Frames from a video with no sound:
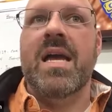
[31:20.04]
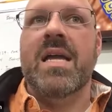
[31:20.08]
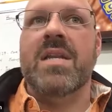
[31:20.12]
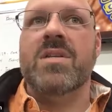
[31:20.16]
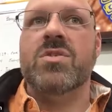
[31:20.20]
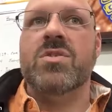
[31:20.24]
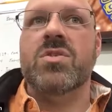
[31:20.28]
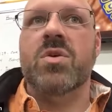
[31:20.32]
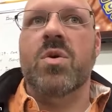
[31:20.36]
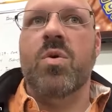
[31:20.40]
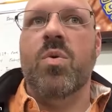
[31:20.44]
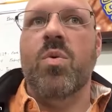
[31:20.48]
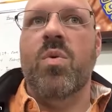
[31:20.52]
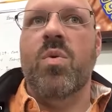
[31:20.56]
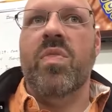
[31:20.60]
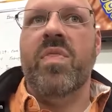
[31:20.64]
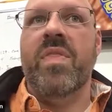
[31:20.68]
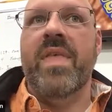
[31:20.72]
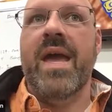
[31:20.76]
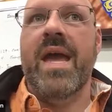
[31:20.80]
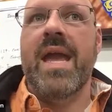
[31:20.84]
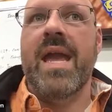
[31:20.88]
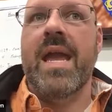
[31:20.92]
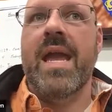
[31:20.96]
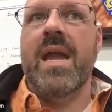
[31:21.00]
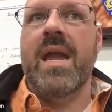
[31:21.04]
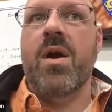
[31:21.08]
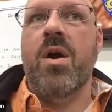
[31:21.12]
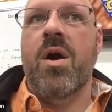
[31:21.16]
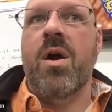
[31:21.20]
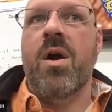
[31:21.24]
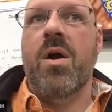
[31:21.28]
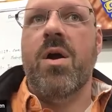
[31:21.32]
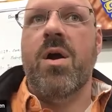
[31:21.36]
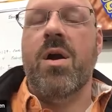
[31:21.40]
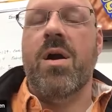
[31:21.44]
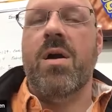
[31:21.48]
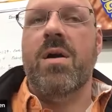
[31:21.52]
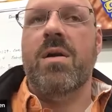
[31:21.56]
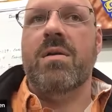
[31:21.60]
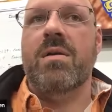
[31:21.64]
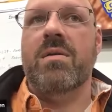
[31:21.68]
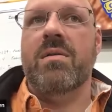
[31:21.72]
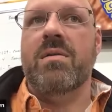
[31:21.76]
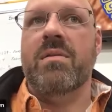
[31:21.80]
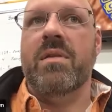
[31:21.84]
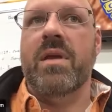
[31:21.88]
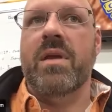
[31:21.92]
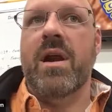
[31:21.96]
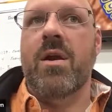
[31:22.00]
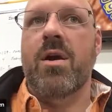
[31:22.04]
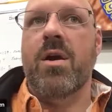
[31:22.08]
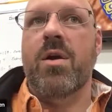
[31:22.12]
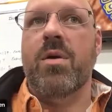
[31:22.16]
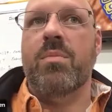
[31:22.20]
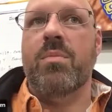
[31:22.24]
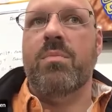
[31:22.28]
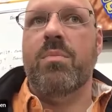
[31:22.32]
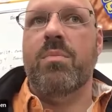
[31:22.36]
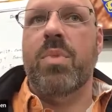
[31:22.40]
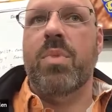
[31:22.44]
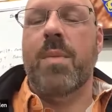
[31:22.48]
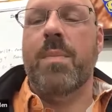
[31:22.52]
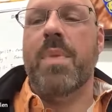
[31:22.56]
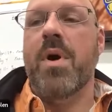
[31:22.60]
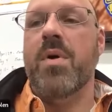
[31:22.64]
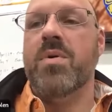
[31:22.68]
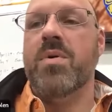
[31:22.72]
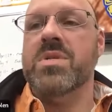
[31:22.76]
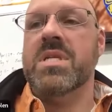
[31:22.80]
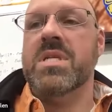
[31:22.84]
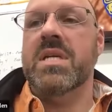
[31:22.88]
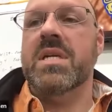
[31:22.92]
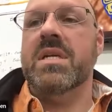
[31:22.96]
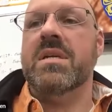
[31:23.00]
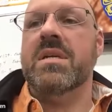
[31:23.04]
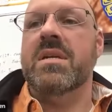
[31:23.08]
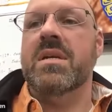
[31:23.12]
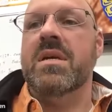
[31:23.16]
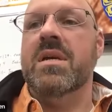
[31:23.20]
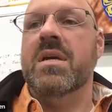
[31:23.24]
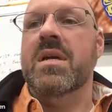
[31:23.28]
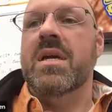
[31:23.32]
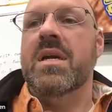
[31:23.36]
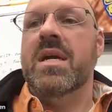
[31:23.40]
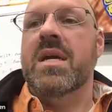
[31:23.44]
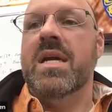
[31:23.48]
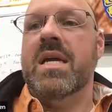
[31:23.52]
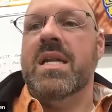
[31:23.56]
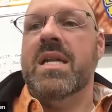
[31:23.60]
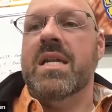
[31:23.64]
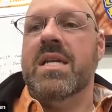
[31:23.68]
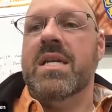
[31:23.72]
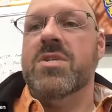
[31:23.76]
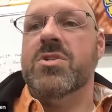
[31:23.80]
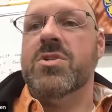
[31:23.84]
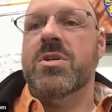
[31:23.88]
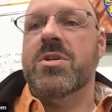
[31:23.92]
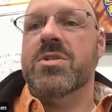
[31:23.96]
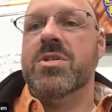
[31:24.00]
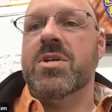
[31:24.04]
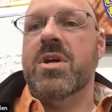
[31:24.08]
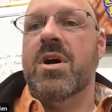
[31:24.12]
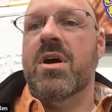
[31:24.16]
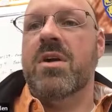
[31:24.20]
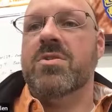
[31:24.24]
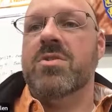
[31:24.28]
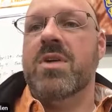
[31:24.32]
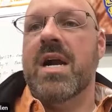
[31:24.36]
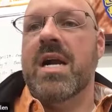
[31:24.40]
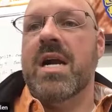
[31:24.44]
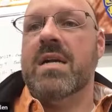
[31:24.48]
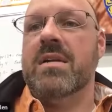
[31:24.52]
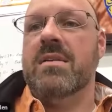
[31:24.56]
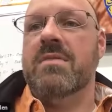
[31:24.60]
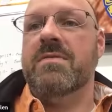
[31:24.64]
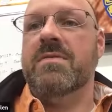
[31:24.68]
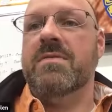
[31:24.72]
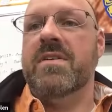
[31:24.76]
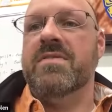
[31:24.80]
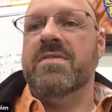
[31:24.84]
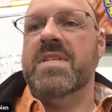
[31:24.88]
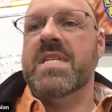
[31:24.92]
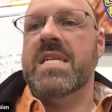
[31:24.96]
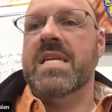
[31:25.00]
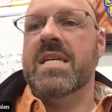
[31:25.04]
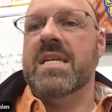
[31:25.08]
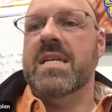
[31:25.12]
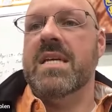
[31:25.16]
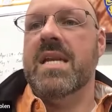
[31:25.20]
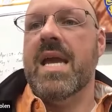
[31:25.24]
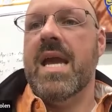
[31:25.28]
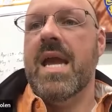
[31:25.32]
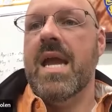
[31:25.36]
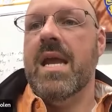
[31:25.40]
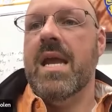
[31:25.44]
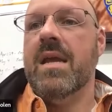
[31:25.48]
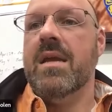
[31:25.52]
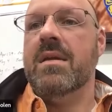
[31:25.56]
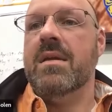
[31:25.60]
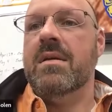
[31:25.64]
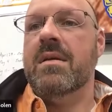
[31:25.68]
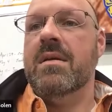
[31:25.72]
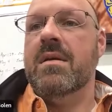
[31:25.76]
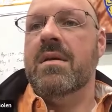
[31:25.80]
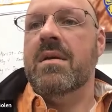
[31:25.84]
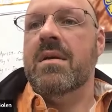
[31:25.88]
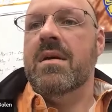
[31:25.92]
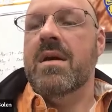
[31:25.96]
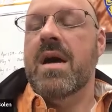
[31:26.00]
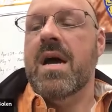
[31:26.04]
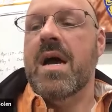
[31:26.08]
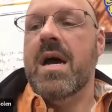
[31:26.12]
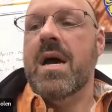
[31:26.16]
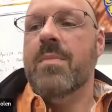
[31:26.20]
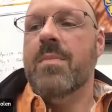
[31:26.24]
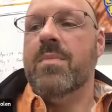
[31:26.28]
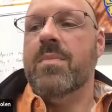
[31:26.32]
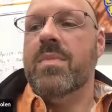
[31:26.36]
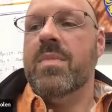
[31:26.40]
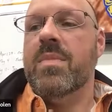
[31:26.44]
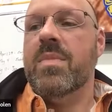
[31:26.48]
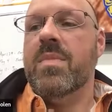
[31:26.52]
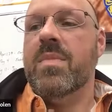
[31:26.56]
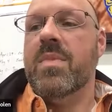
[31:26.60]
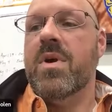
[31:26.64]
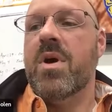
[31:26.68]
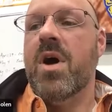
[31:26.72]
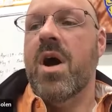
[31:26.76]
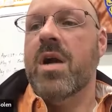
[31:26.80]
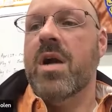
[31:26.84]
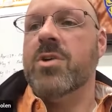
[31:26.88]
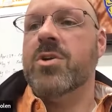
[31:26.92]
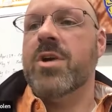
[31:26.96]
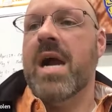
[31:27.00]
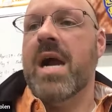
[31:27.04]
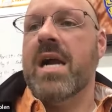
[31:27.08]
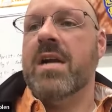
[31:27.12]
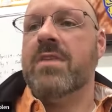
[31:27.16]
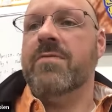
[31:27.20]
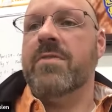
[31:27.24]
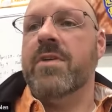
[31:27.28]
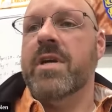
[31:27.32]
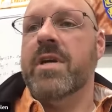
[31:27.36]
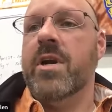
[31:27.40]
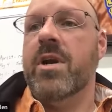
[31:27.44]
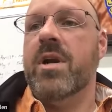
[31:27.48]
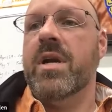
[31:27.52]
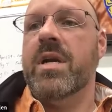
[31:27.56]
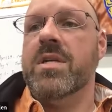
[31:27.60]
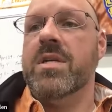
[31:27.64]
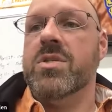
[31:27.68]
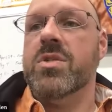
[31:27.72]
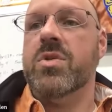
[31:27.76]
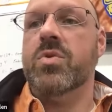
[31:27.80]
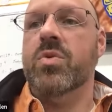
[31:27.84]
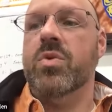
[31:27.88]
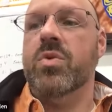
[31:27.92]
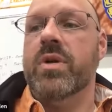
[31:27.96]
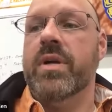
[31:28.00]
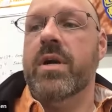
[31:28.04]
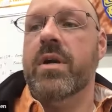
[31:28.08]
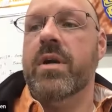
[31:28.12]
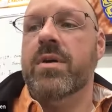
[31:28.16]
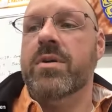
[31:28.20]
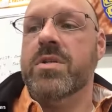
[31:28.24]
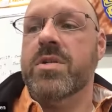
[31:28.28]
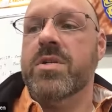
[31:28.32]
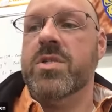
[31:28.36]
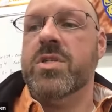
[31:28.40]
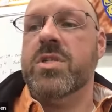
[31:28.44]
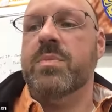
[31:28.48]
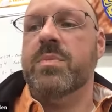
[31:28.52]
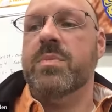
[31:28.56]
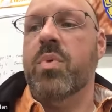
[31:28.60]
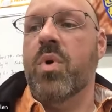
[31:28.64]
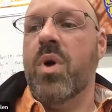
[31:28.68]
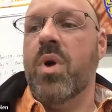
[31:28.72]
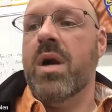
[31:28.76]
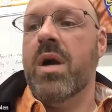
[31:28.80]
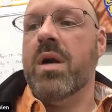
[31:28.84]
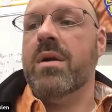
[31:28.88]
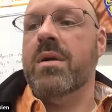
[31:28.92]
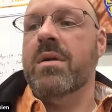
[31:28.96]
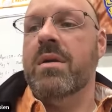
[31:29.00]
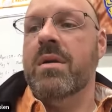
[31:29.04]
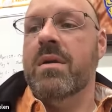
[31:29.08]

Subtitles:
so they're proposing in this year's contract a 15-day contract for during the school year to support